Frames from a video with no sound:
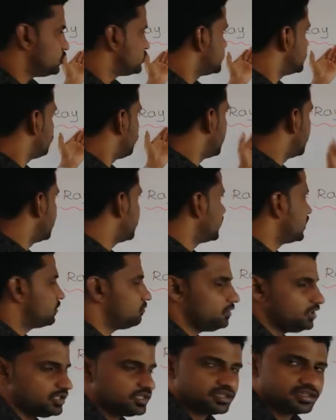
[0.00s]
using one
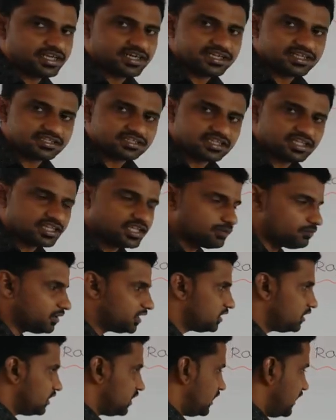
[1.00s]
term, that is nothing
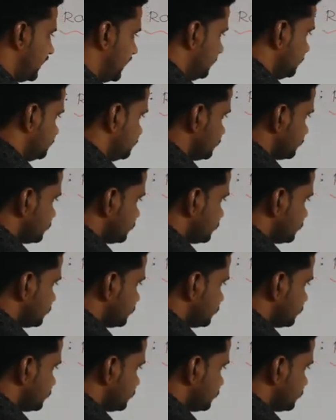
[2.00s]
but the ray.